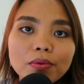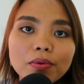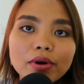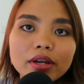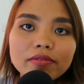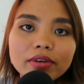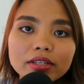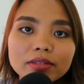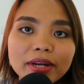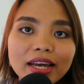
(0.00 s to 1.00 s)
Or if the
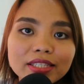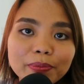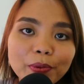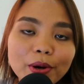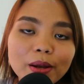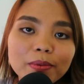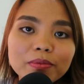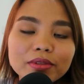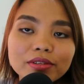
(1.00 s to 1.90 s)
customer has a problem,